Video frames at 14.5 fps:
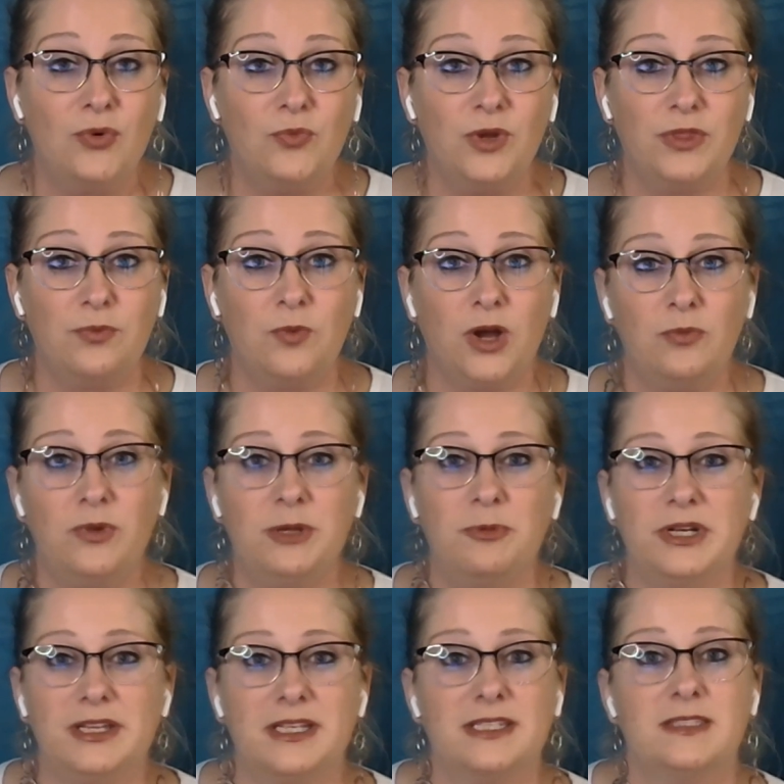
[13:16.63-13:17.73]
with what we
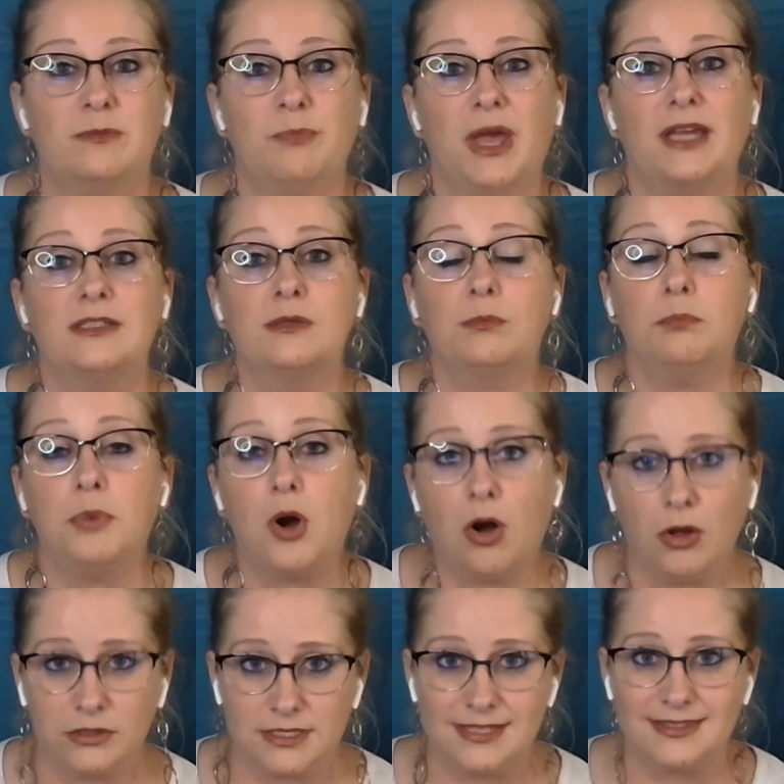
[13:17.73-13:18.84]
would expect
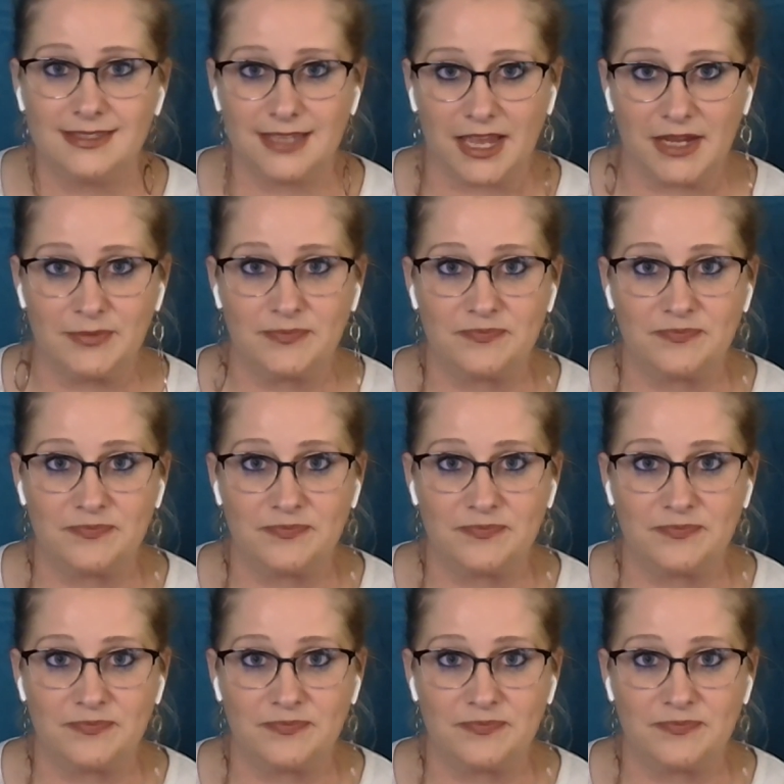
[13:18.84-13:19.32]
Paul to say.